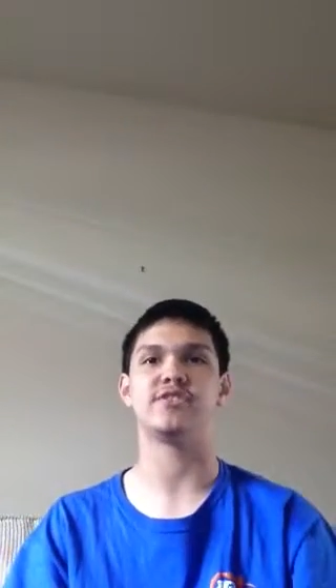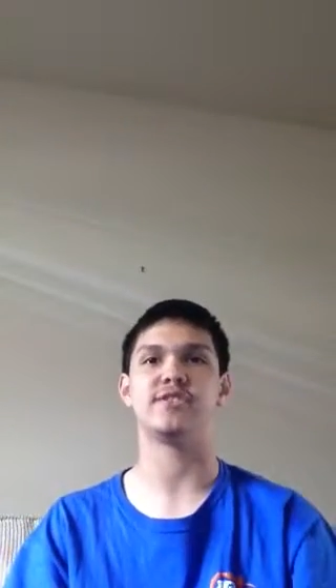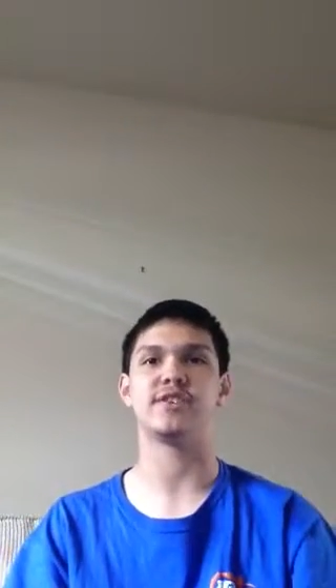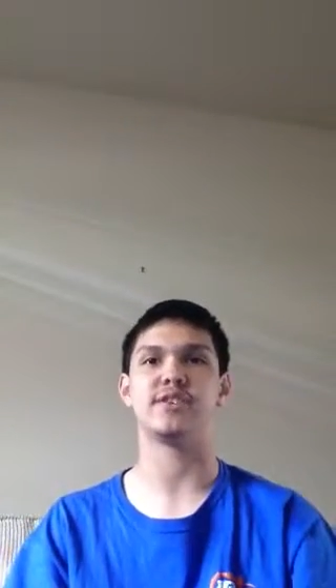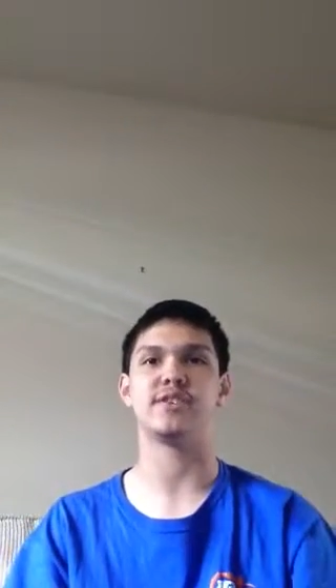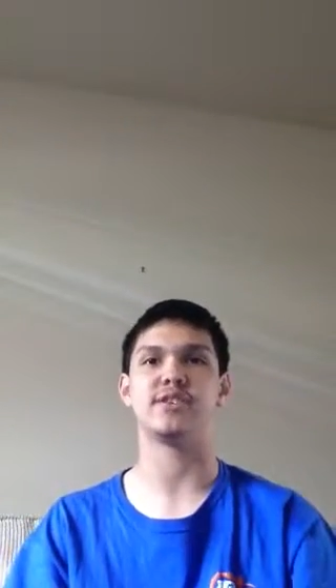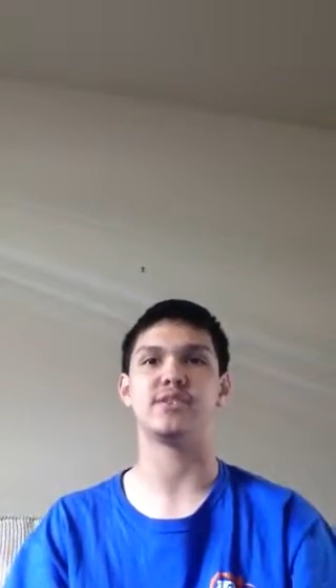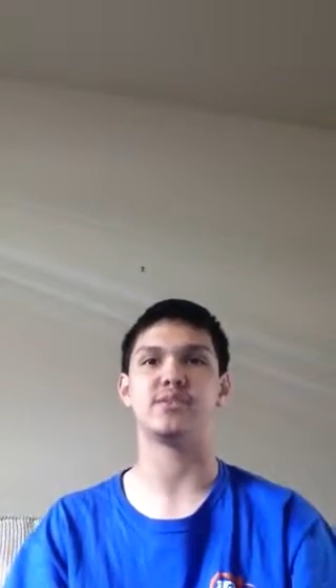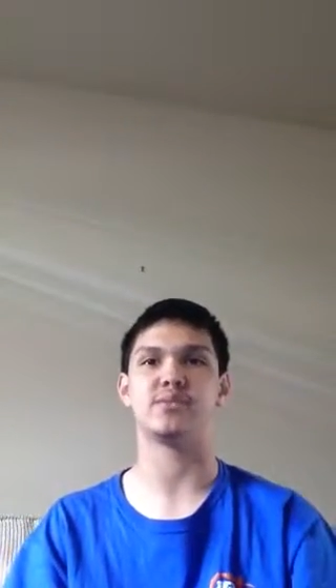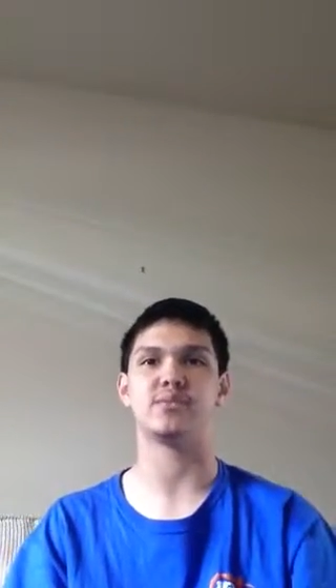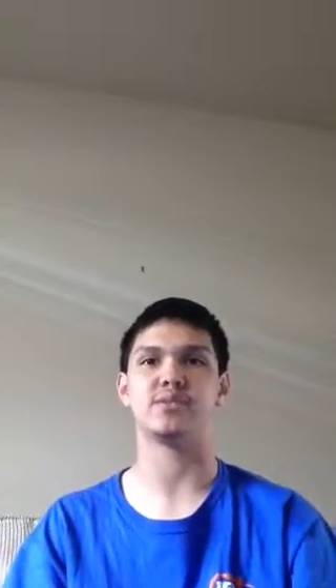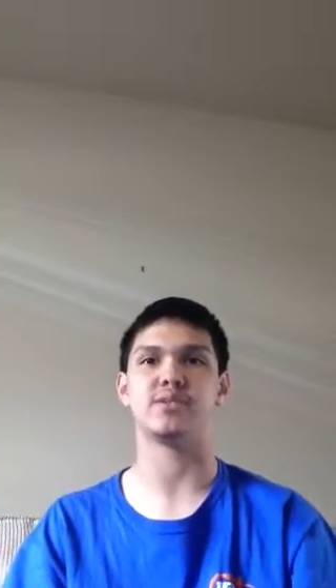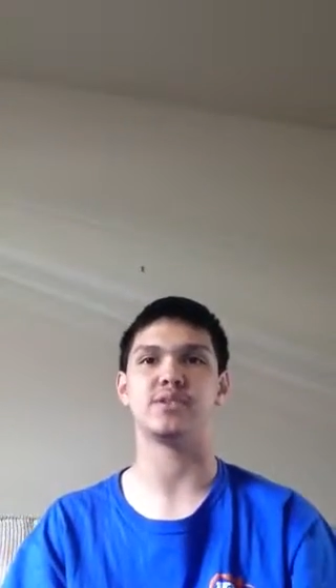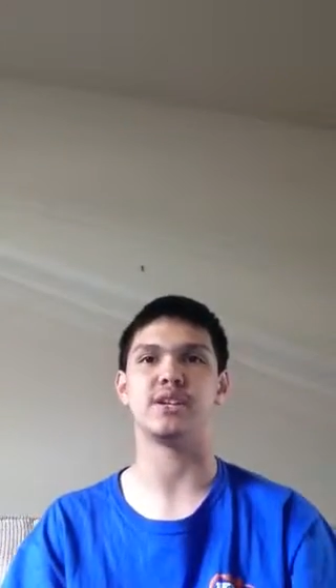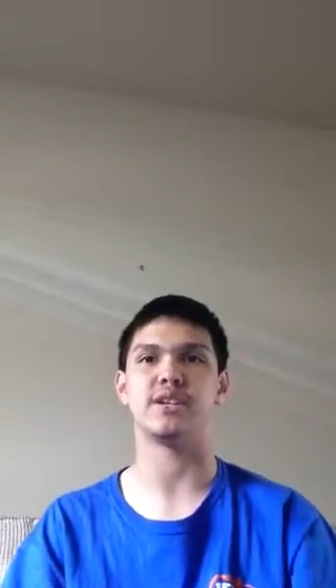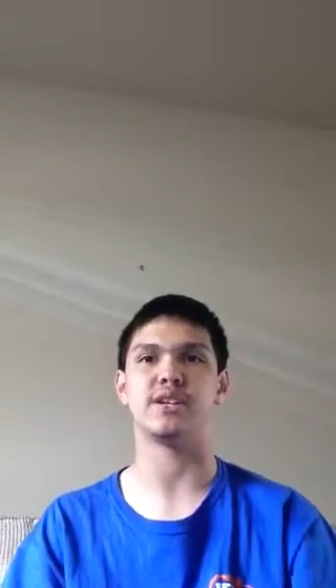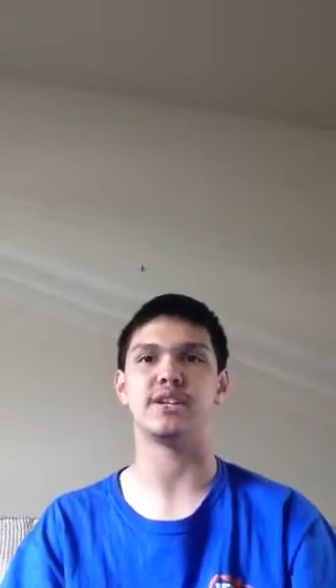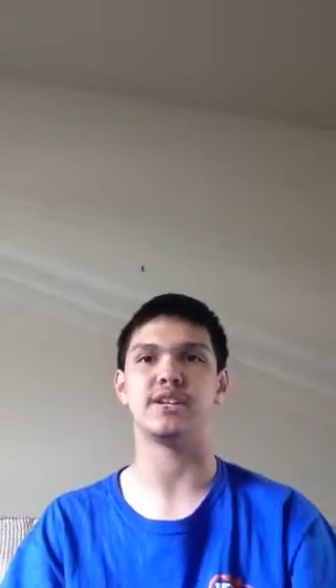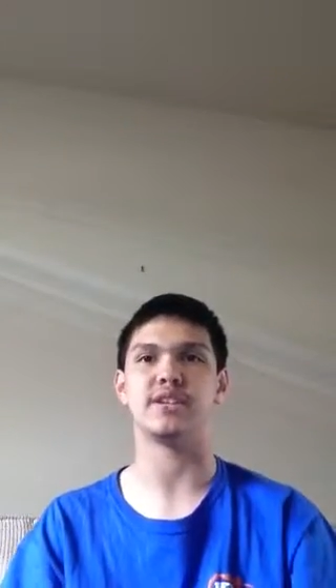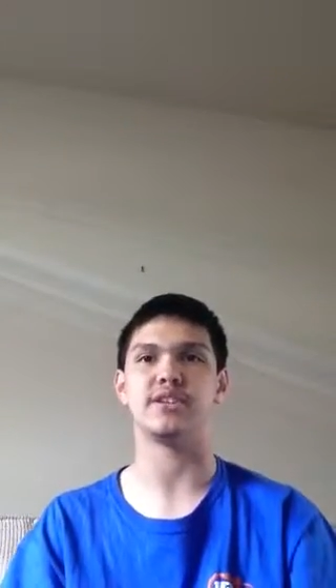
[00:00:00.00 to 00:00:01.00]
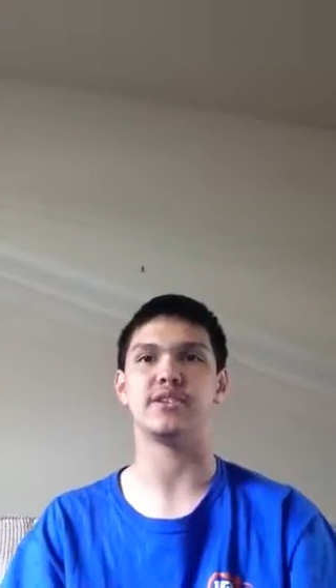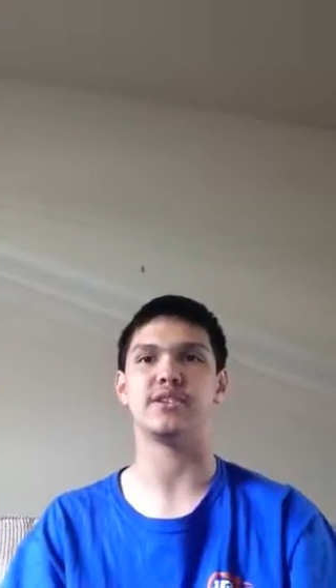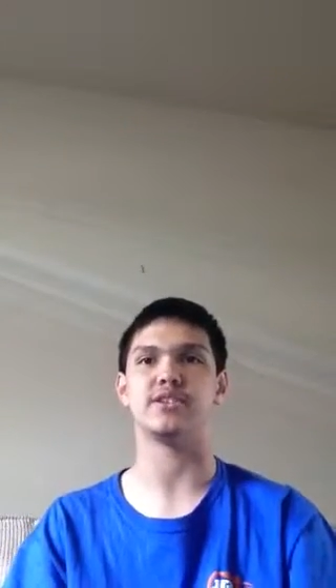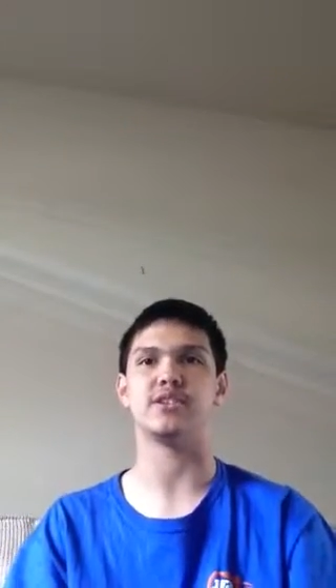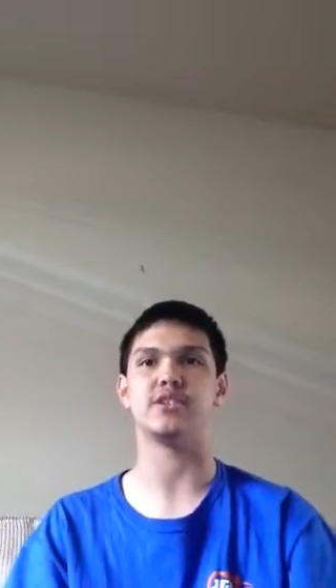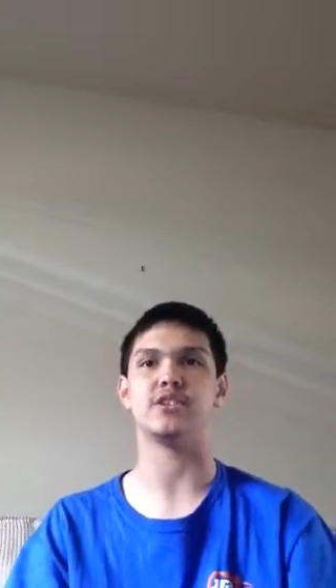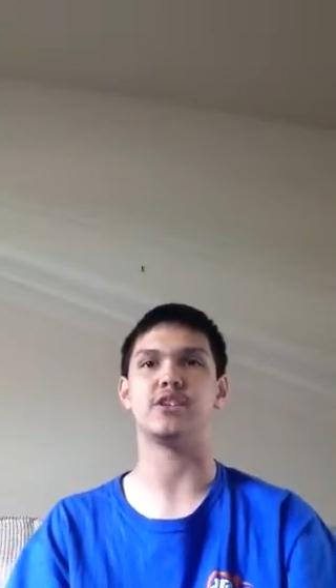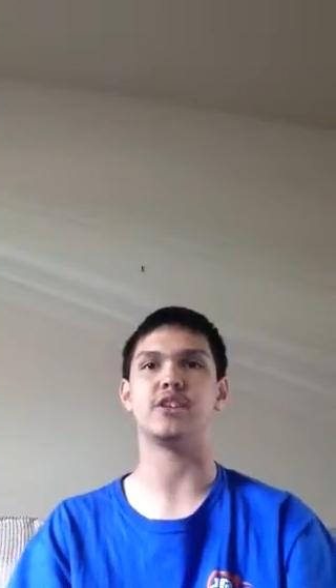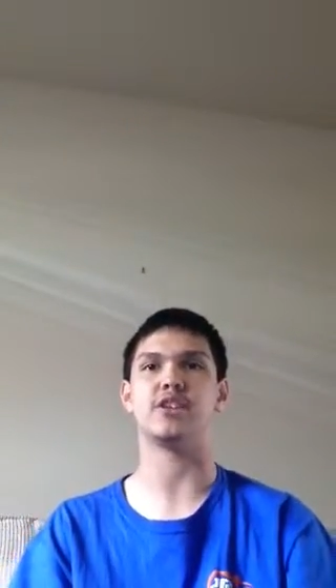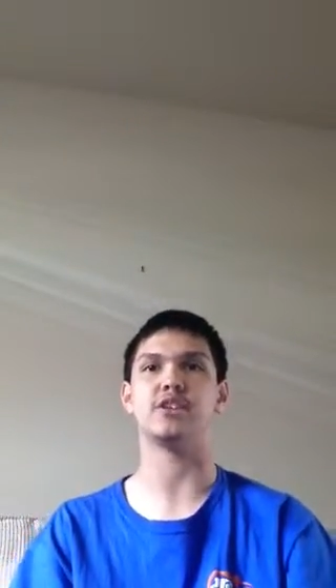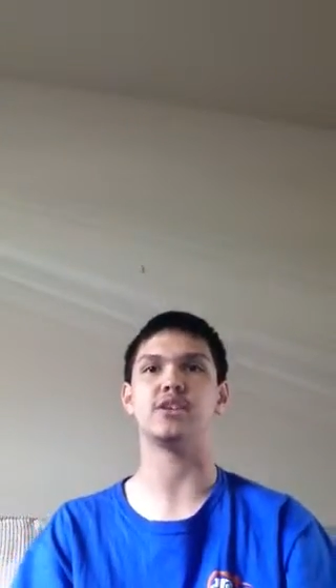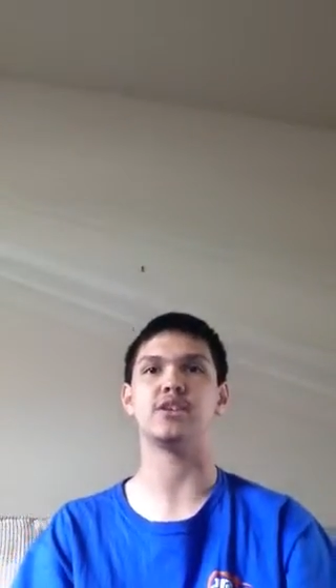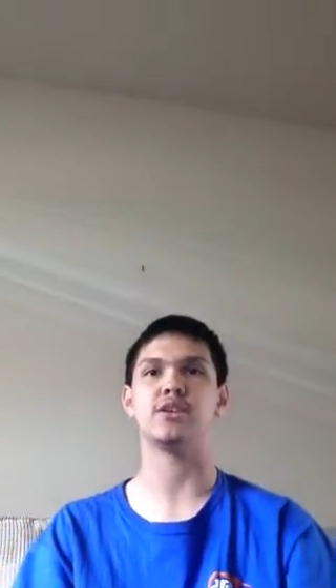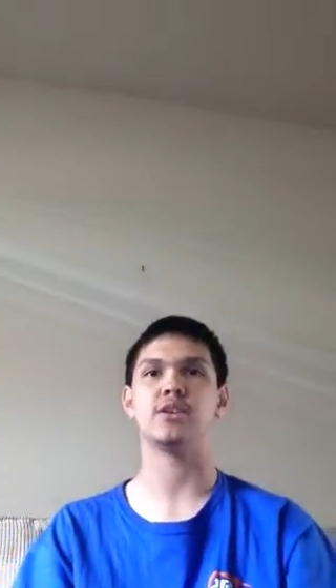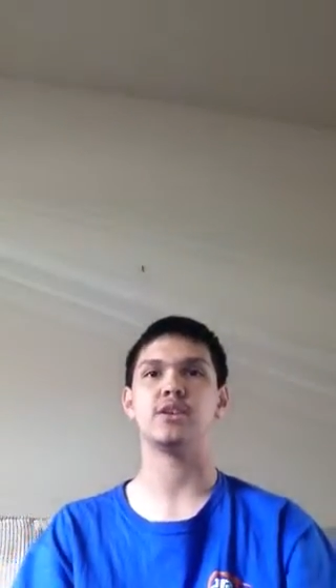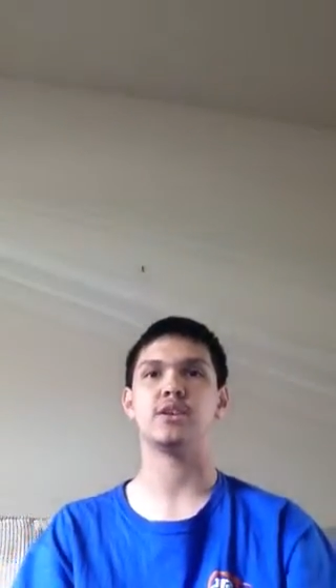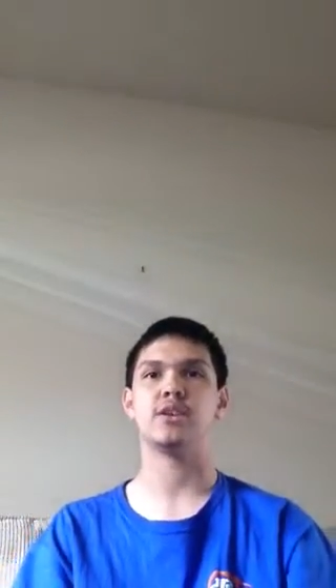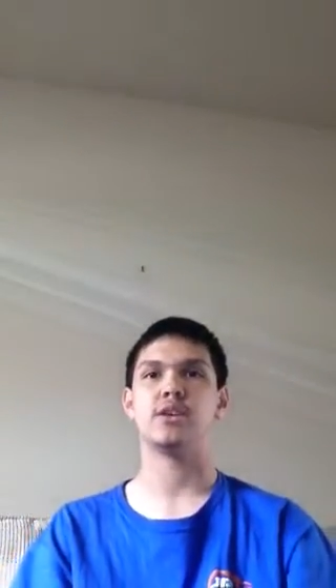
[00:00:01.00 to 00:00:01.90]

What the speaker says: fan number 9 here, and today